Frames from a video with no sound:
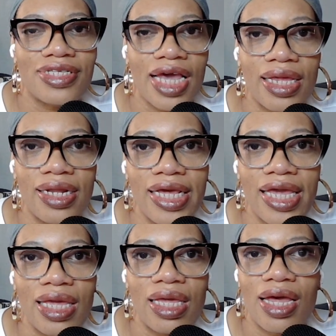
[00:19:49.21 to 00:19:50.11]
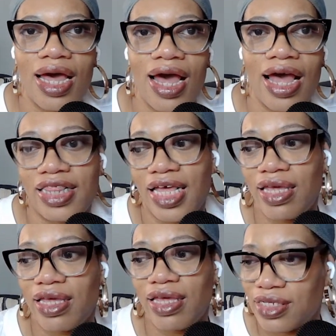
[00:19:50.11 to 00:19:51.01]
secondly, I
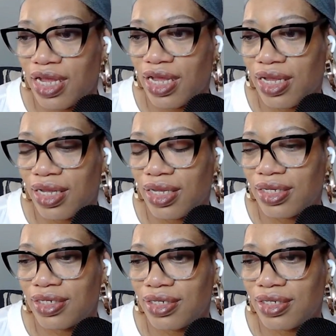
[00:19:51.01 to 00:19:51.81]
think it's uh,